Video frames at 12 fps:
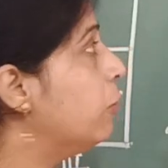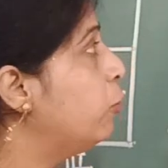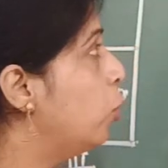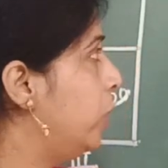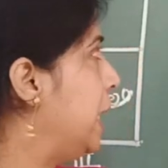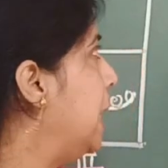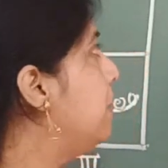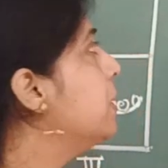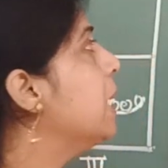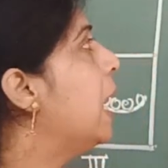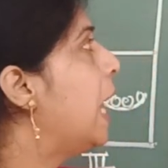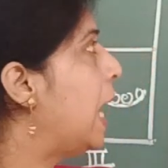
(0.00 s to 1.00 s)
4
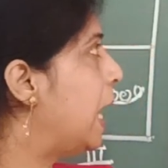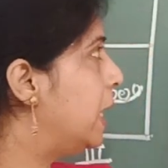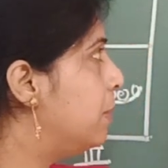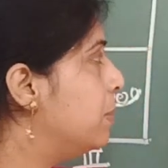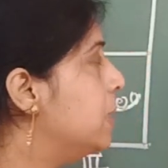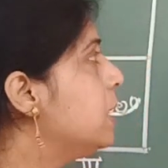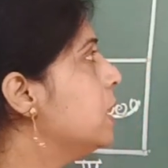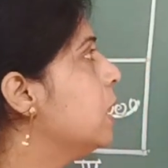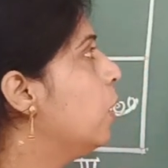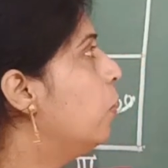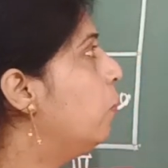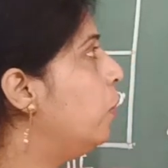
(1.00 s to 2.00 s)
types:
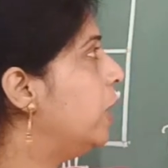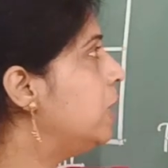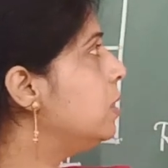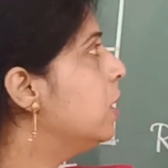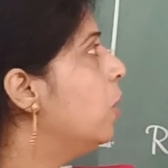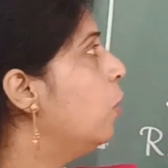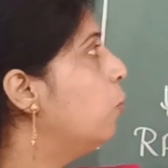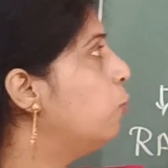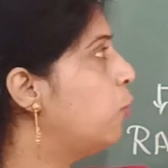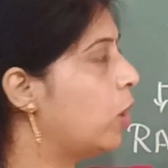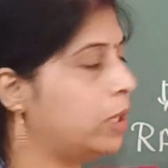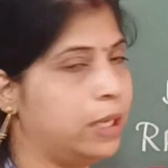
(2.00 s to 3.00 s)
animals,
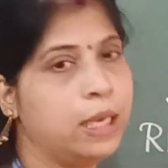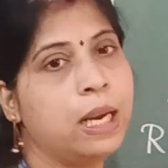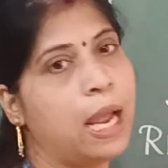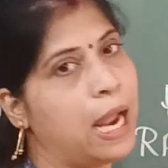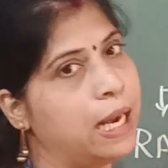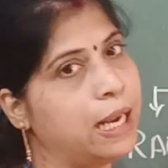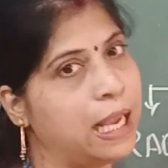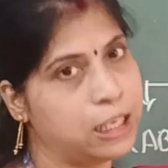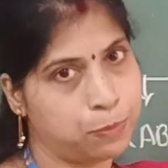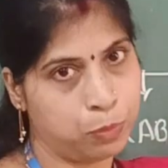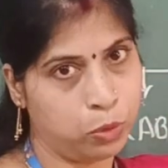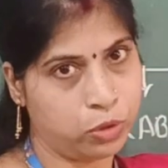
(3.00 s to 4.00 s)
wind, water and
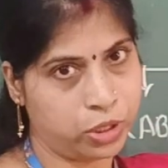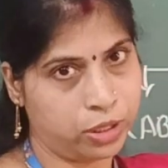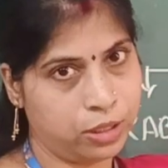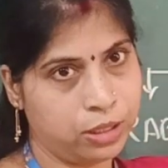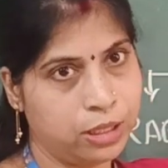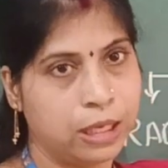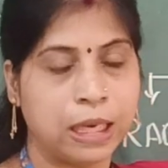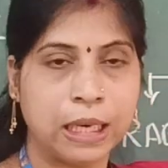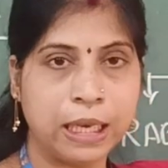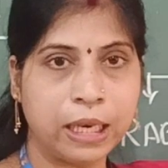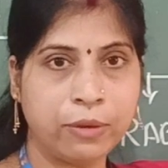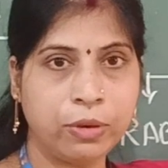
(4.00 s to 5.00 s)
explosion.
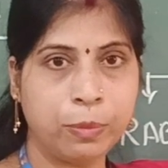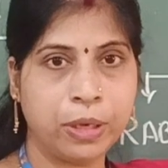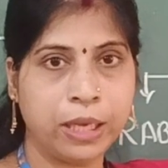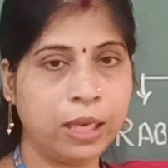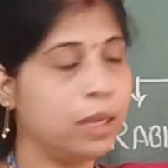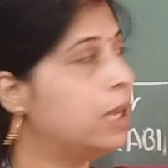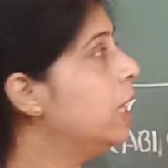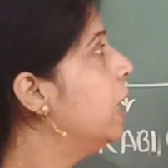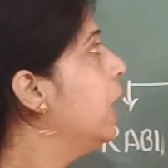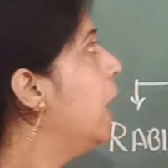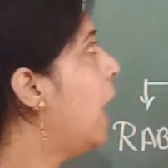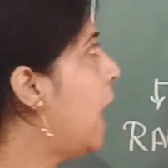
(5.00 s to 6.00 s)
Clear
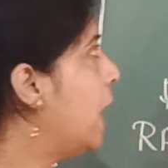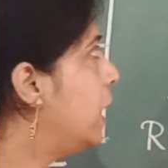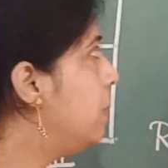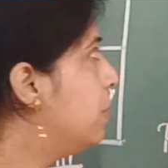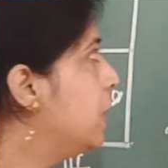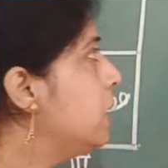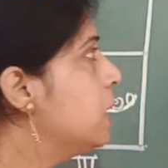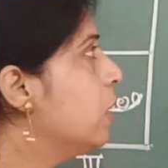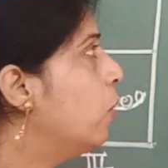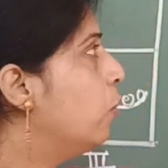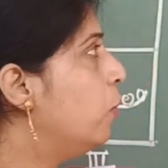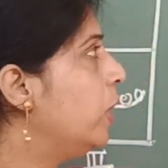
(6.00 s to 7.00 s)
everybody?
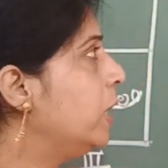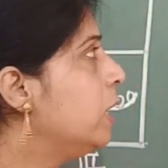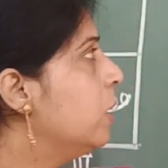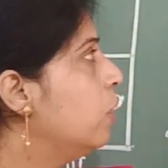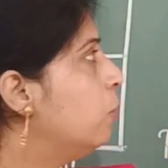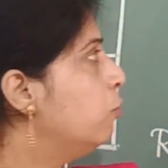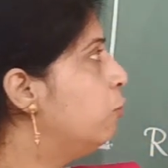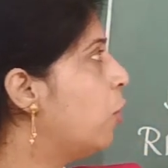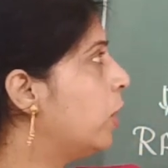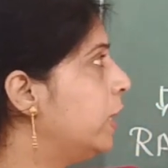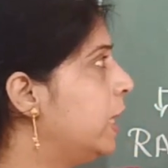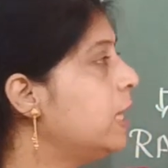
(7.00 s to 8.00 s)
Animals, wind,
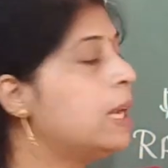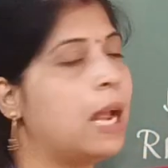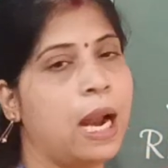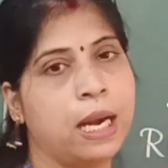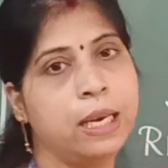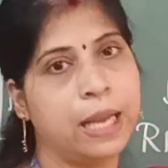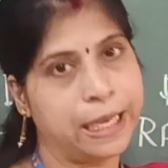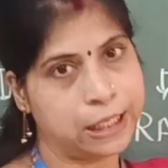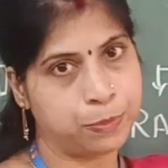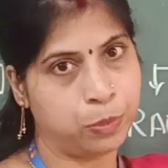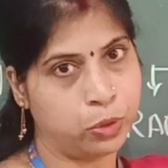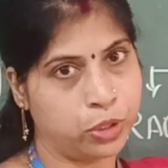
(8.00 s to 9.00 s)
water and
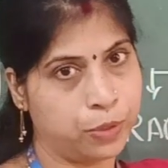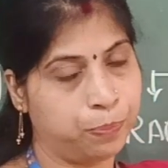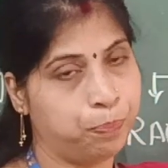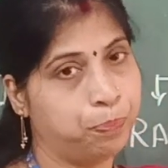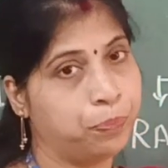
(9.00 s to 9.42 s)
explosion.